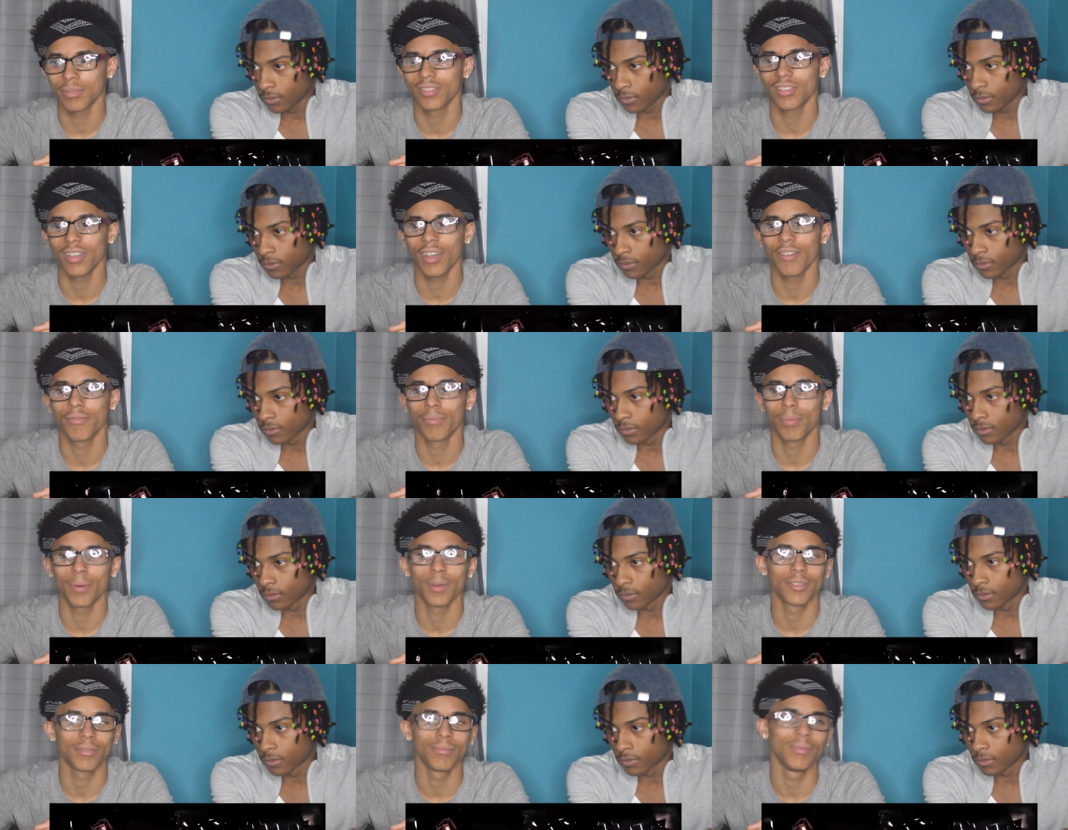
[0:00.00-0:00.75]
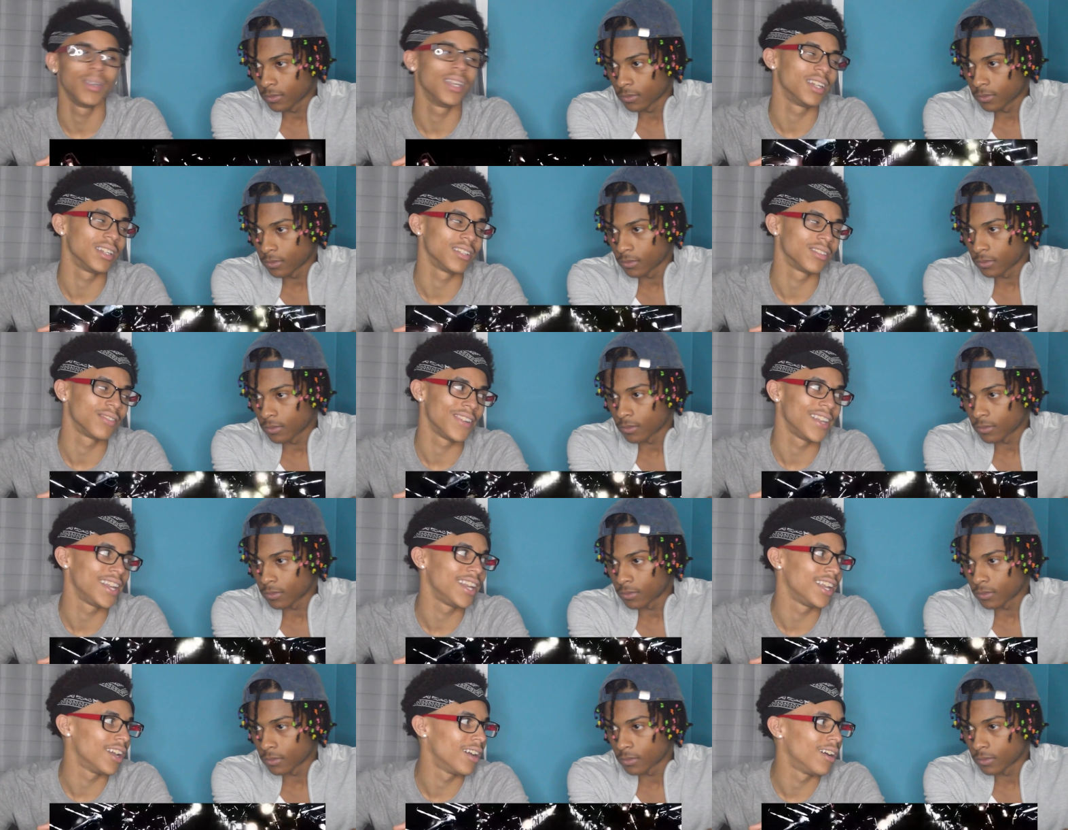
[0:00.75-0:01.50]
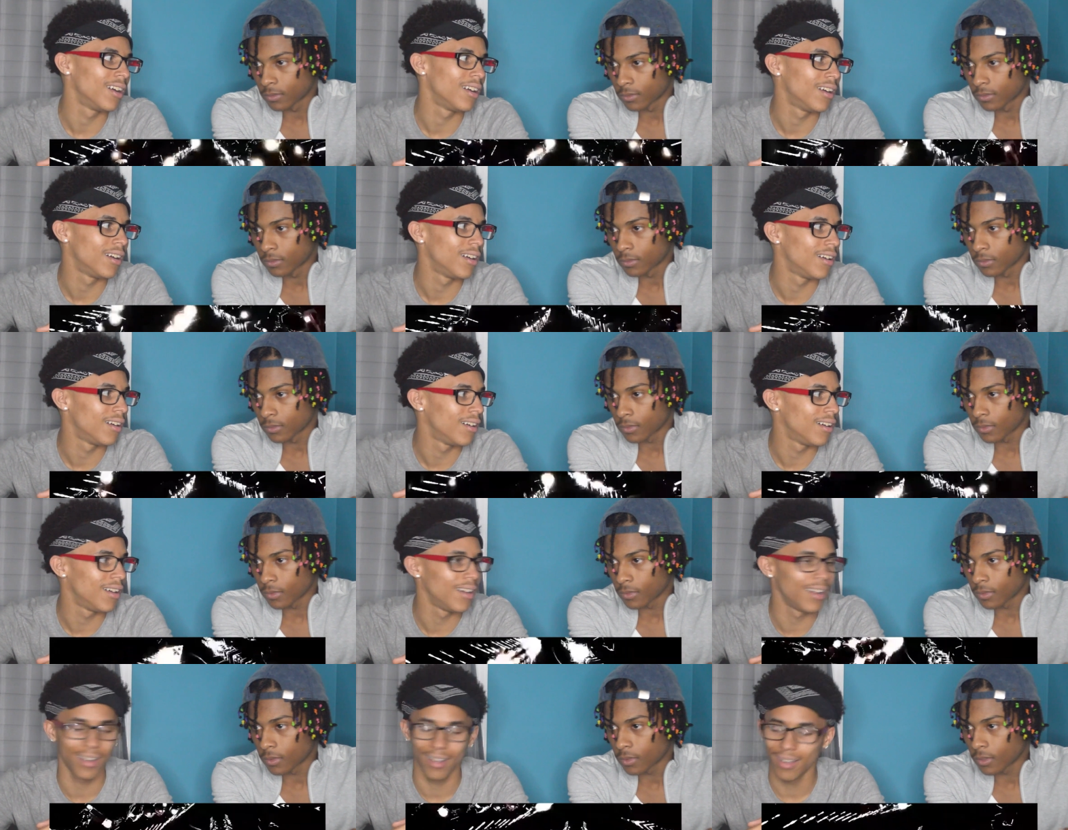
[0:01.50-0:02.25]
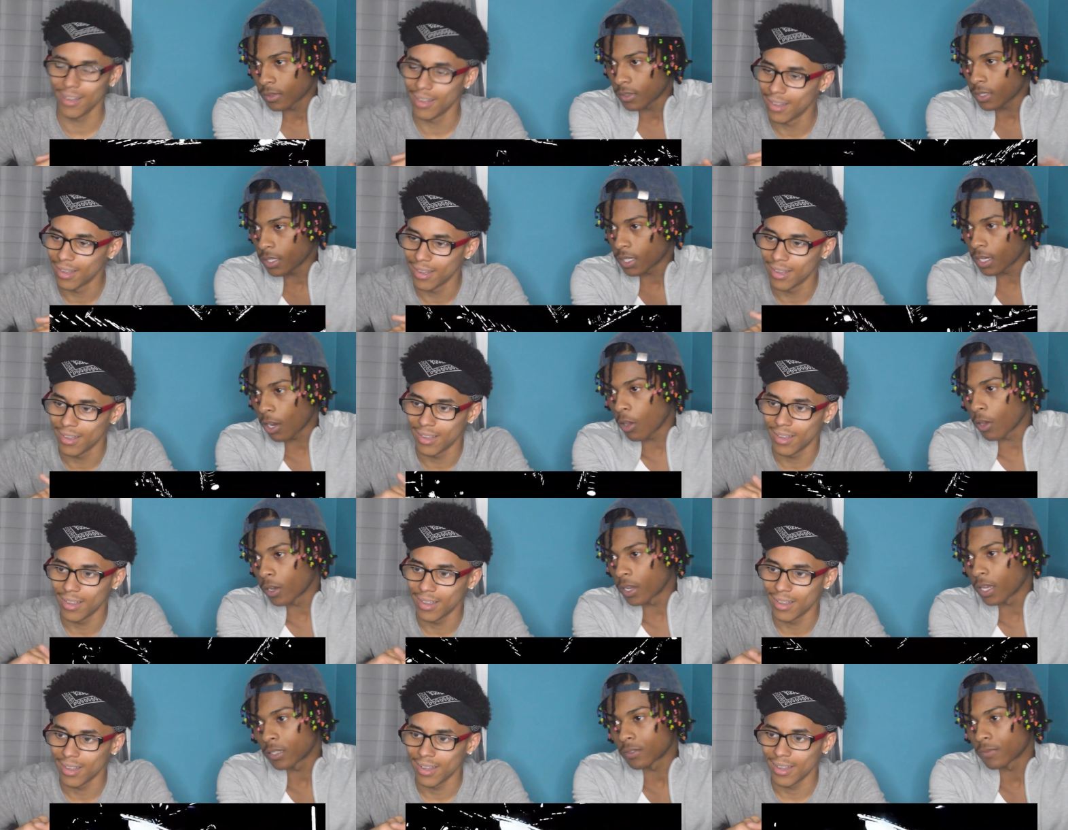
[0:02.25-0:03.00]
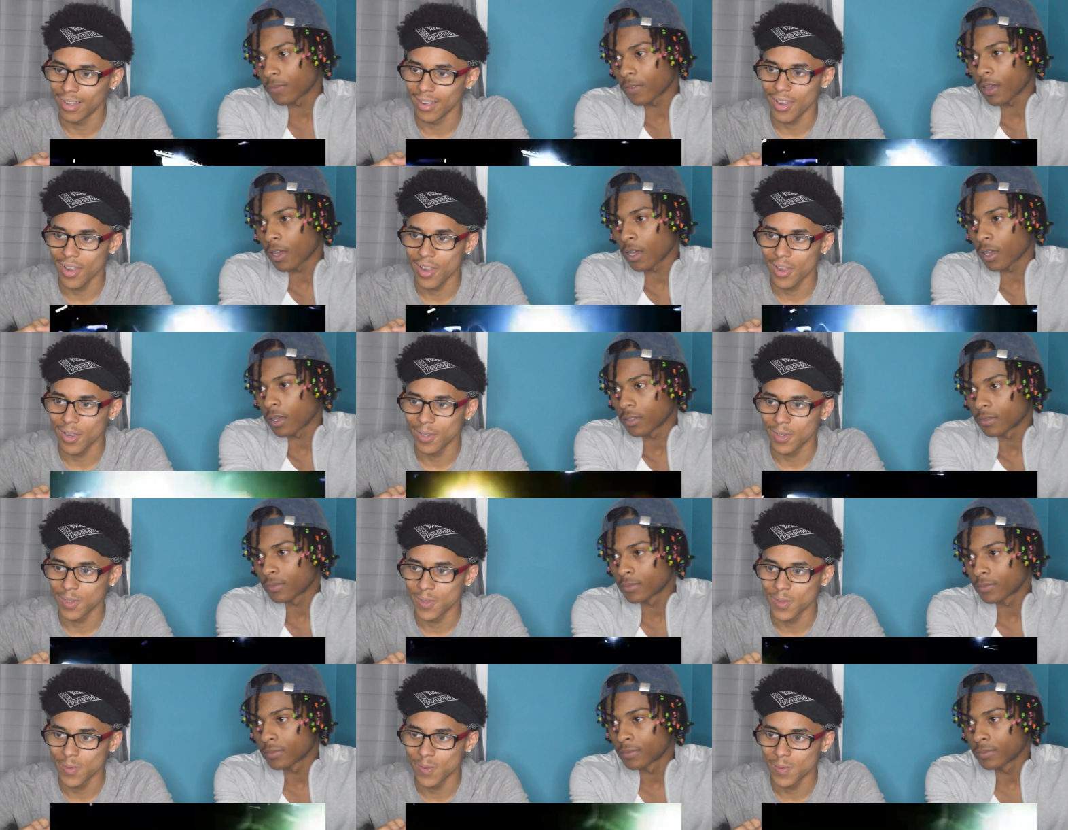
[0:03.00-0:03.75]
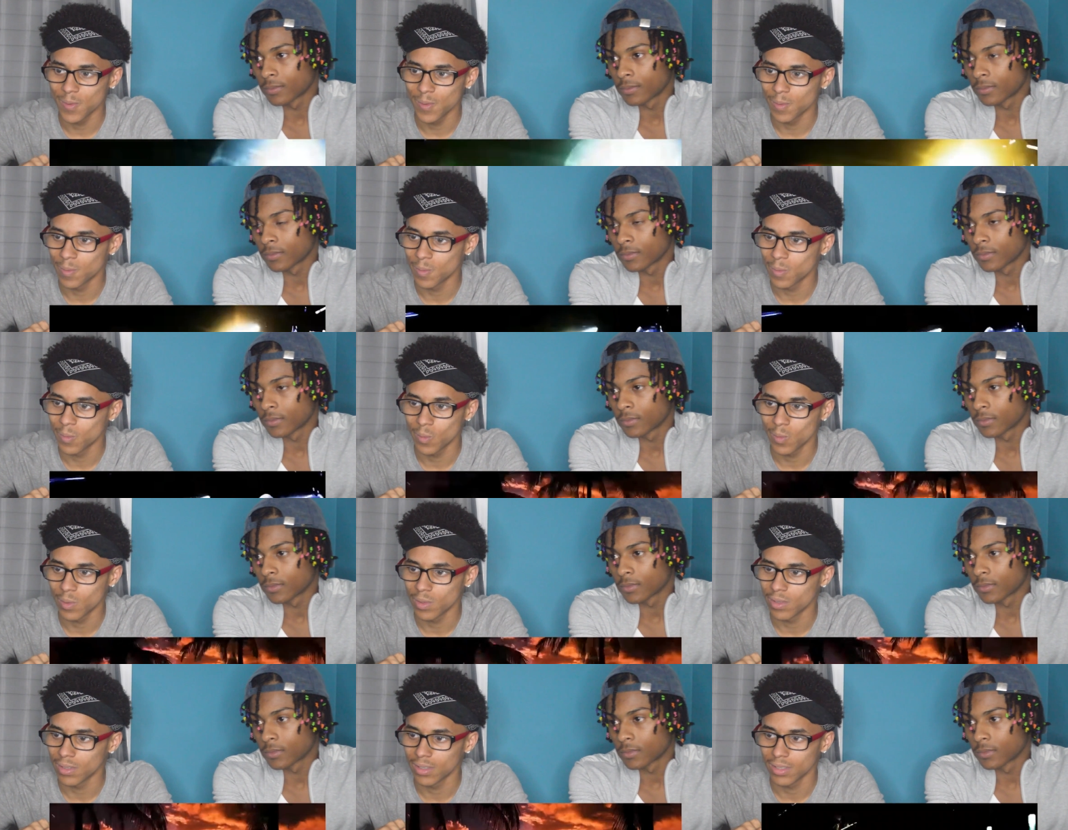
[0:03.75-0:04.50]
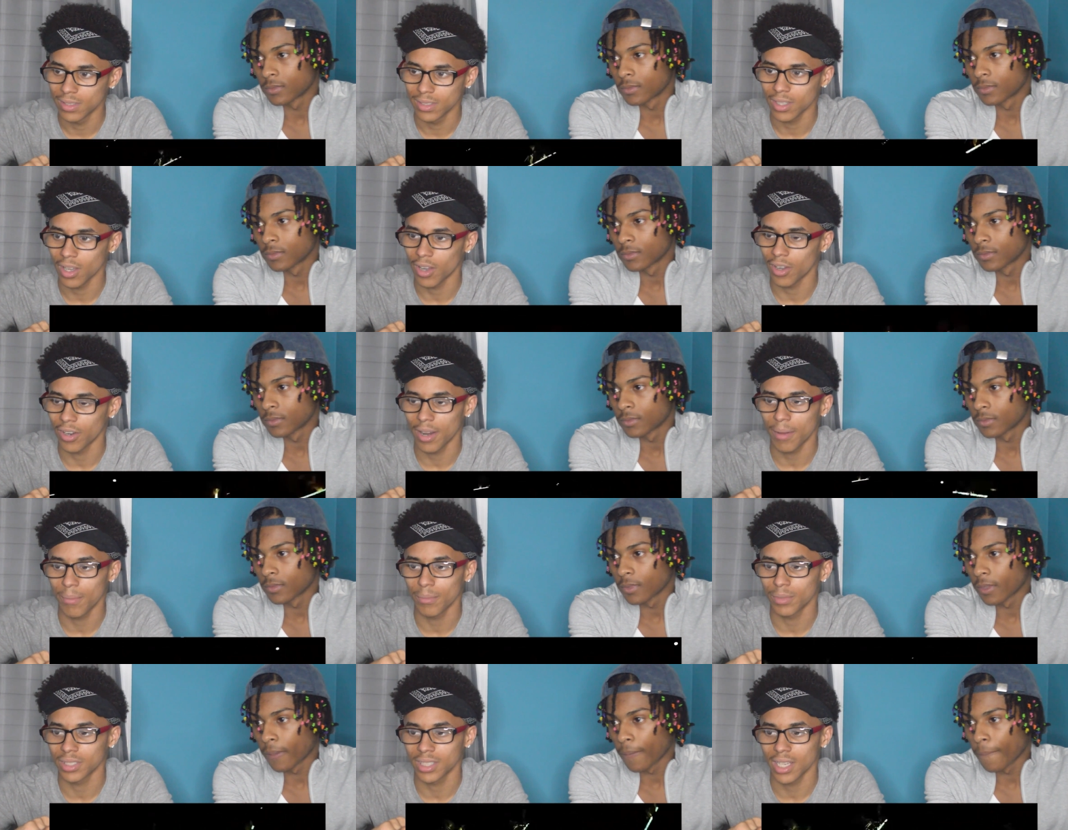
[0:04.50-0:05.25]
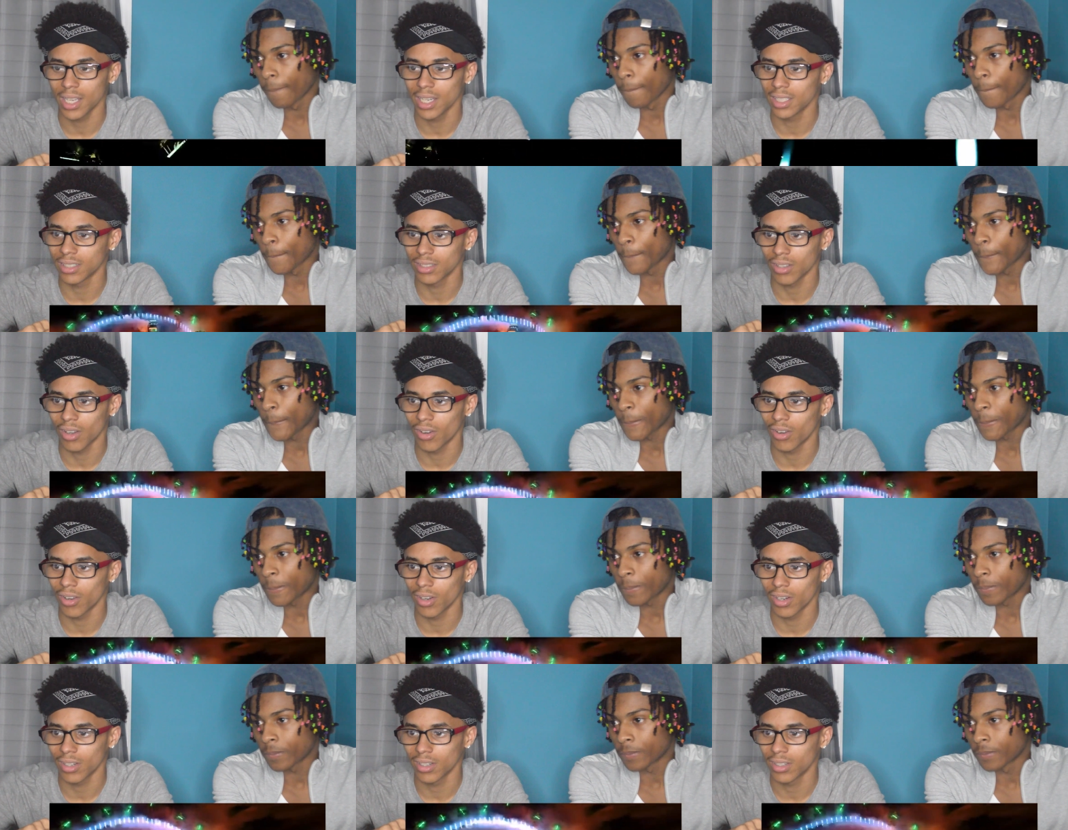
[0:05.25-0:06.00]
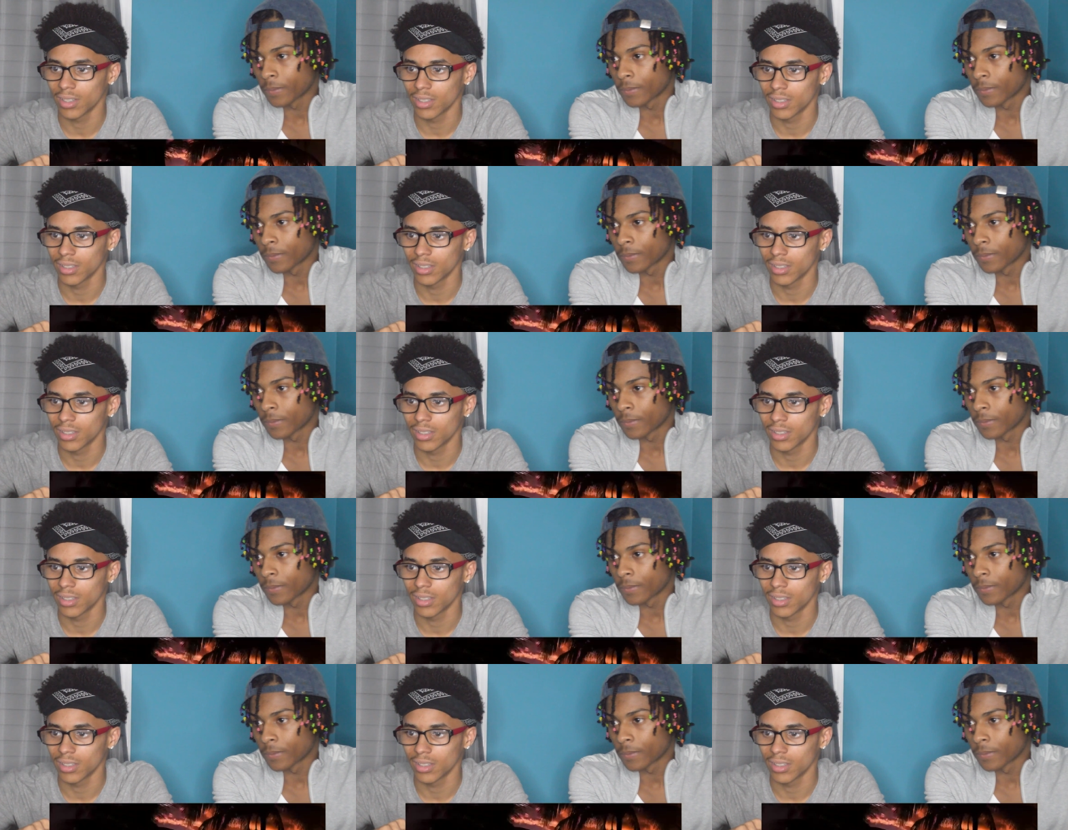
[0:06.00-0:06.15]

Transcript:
Speaker 1: of stuff supposed to be in this video. Huh. Oh,
Speaker 2: that's fine. Oh,
Speaker 1: that Mercedes hard.